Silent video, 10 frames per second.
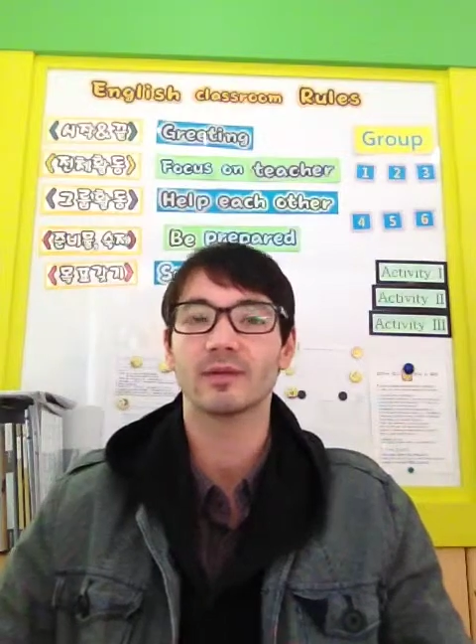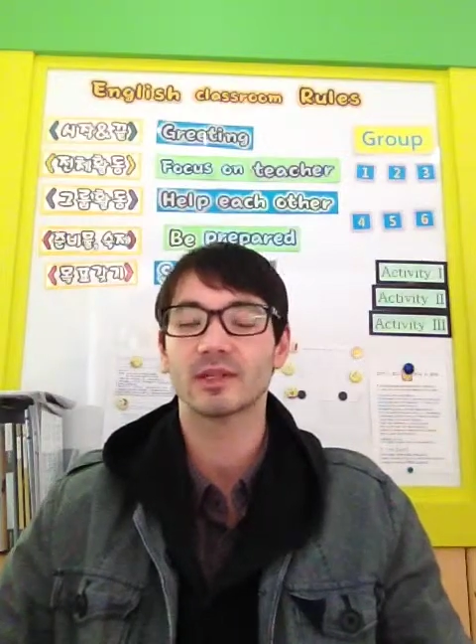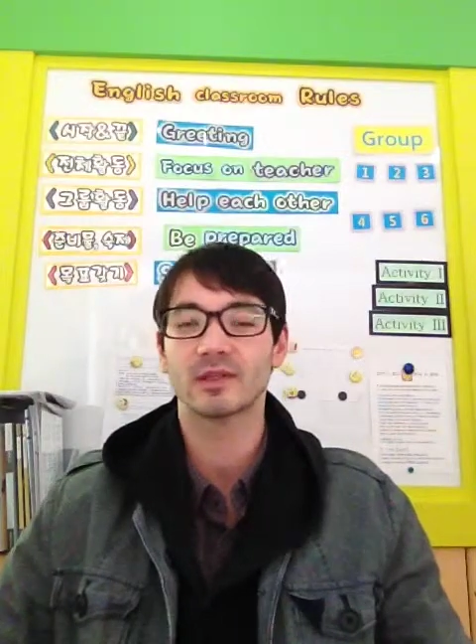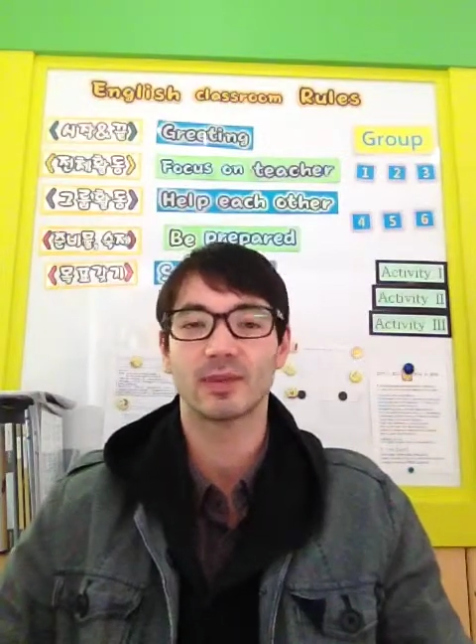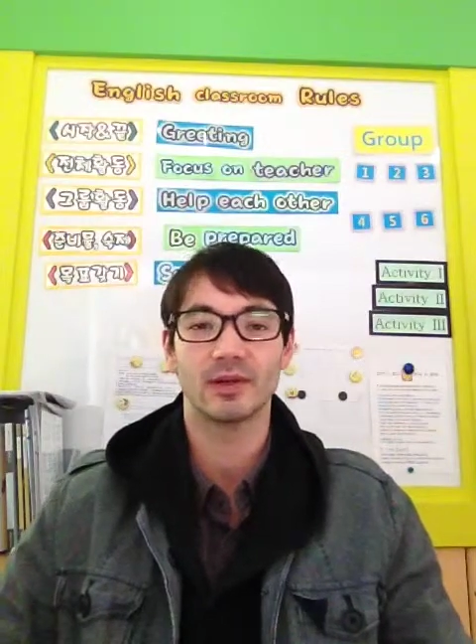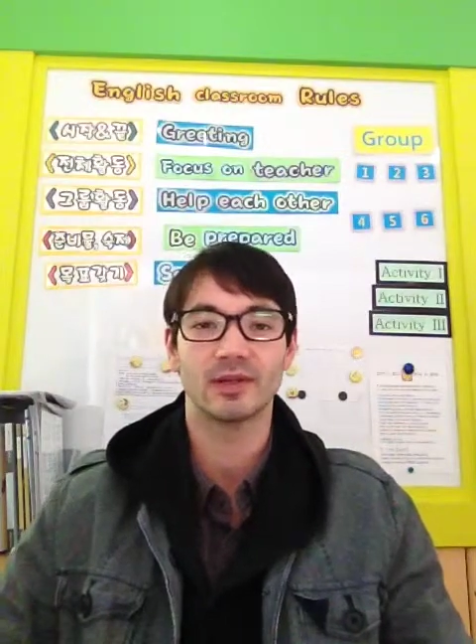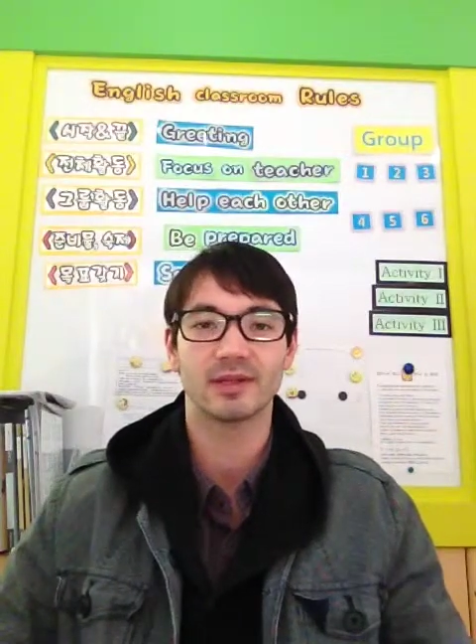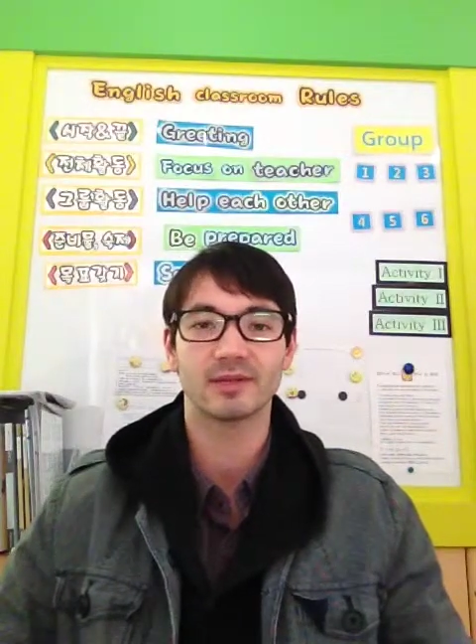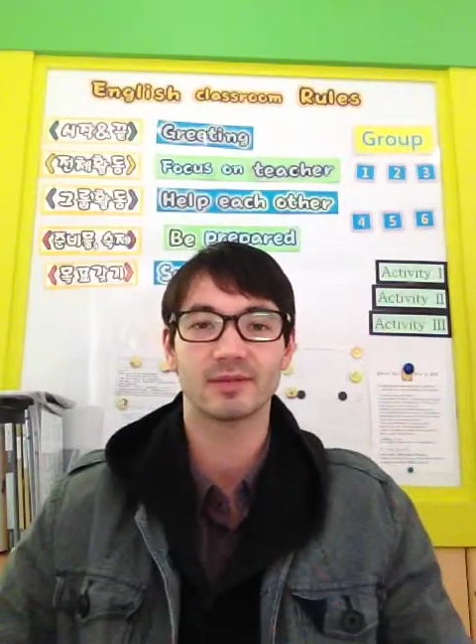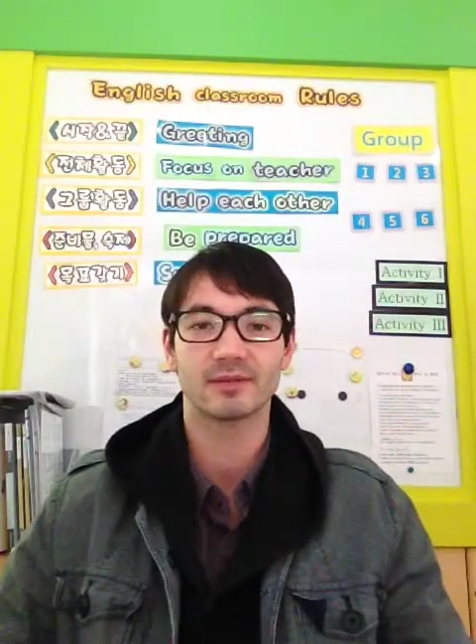to
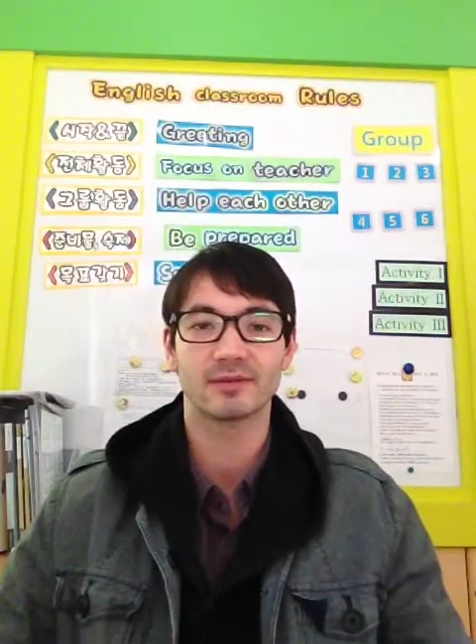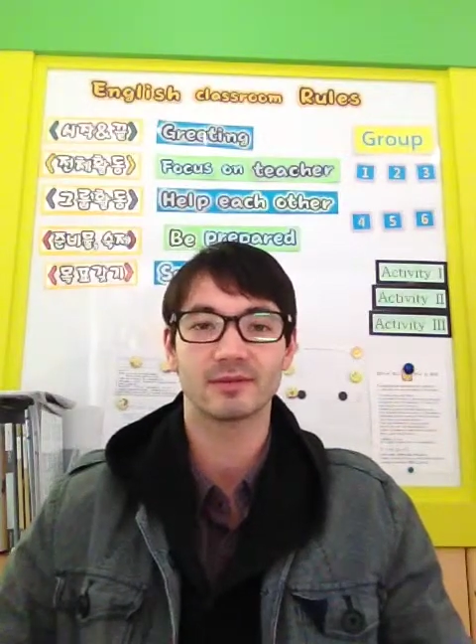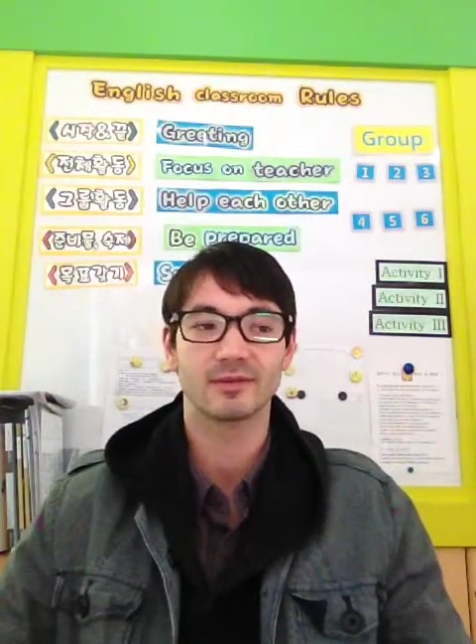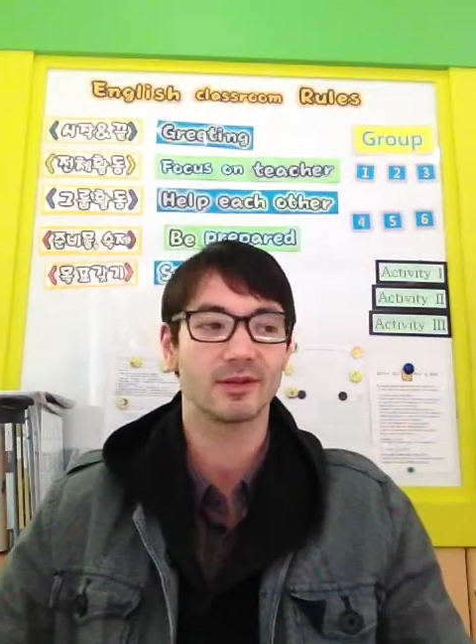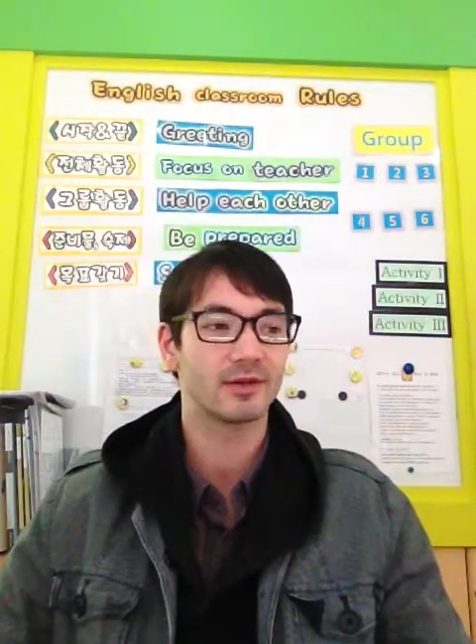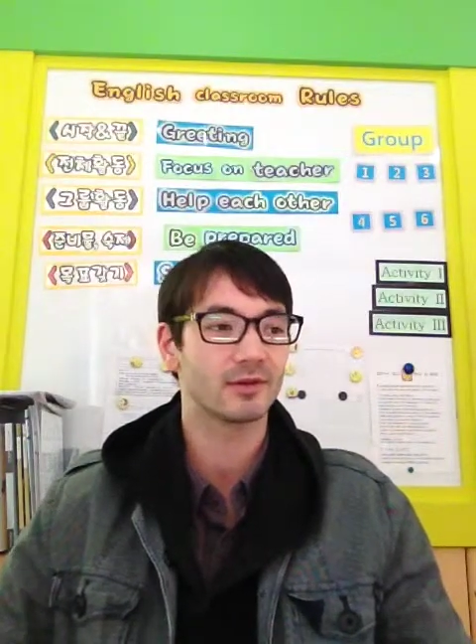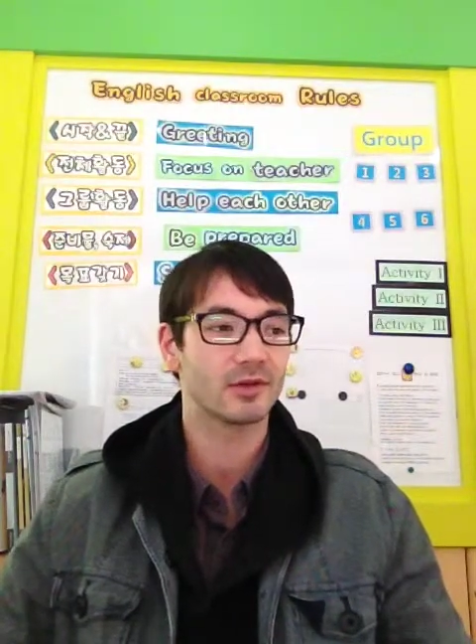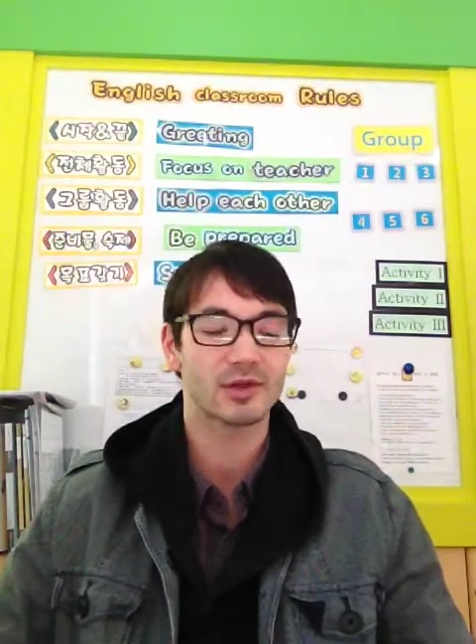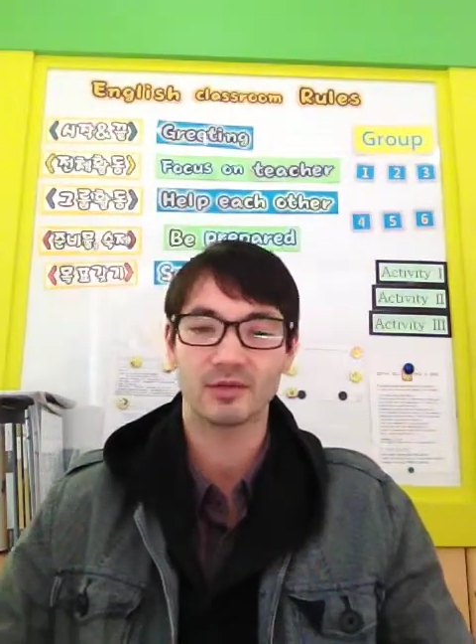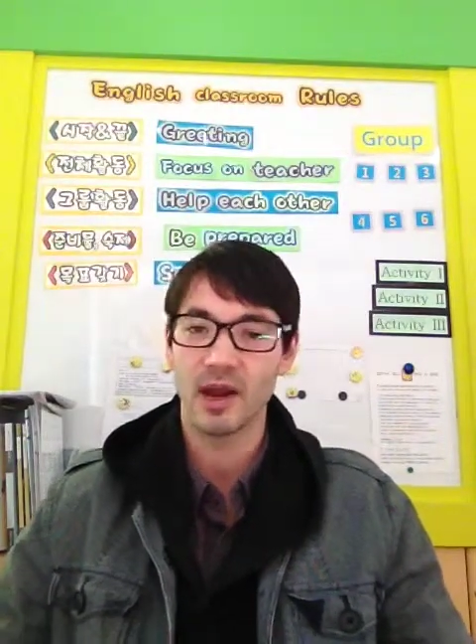experience, you know,
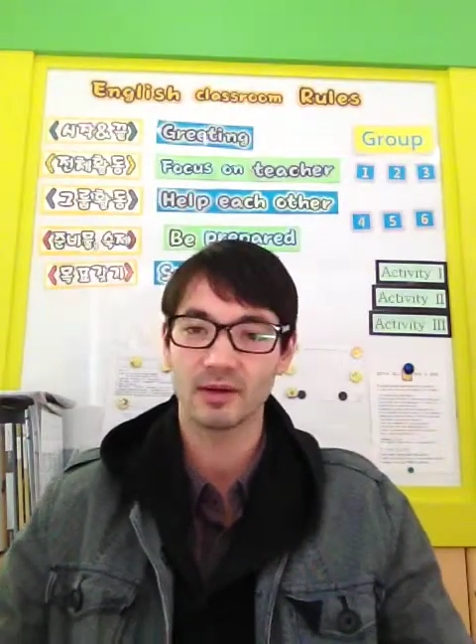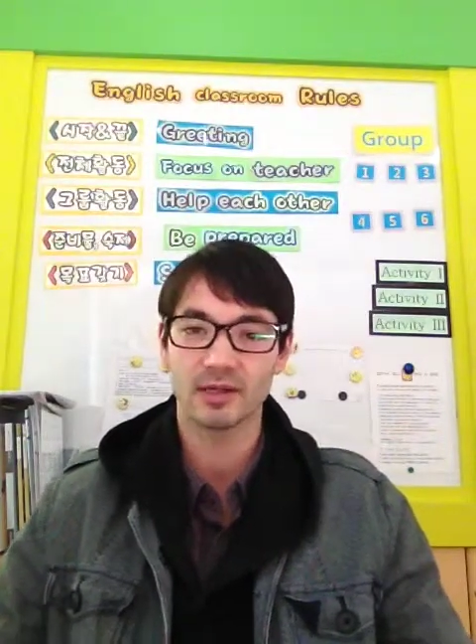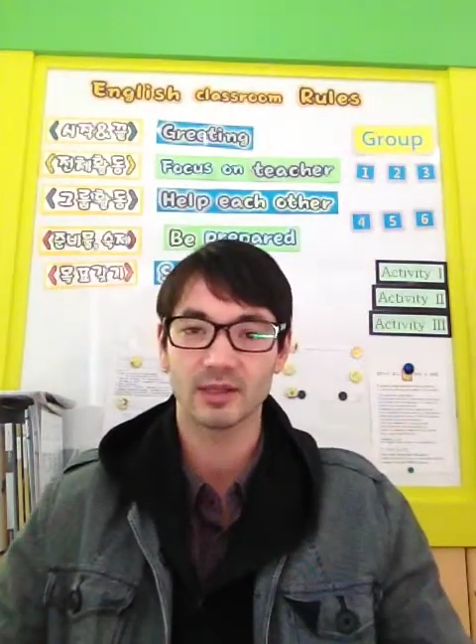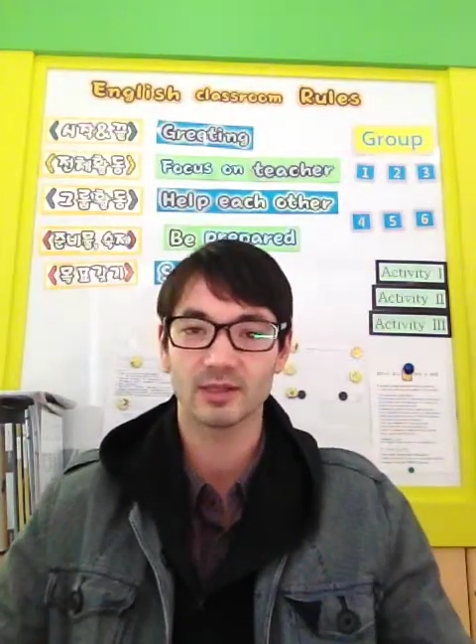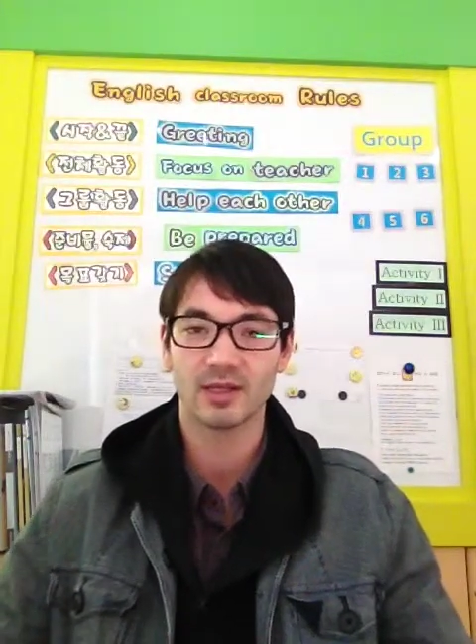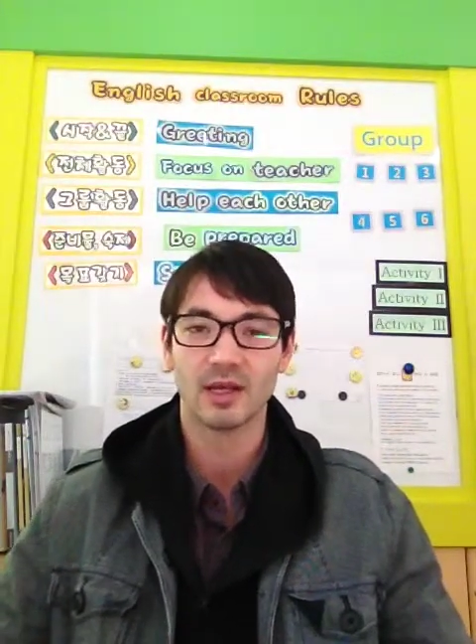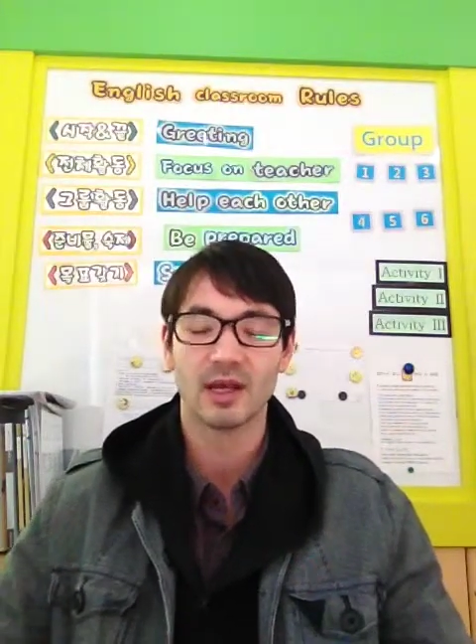your surroundings.